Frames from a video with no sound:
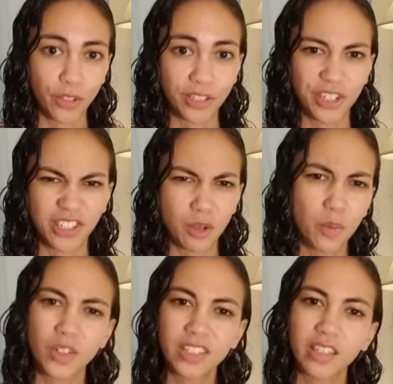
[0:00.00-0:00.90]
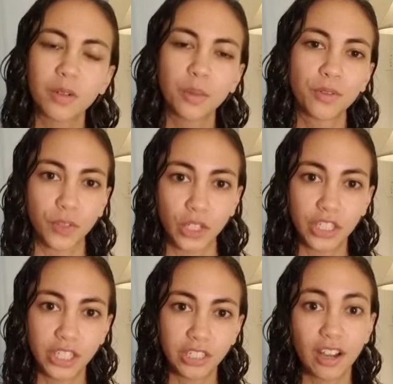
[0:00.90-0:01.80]
It's just a more singable
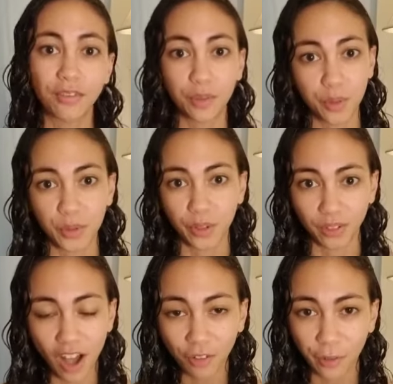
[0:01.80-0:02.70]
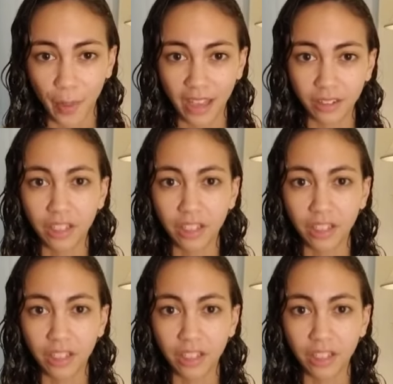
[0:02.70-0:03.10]
version of the musical alphabet.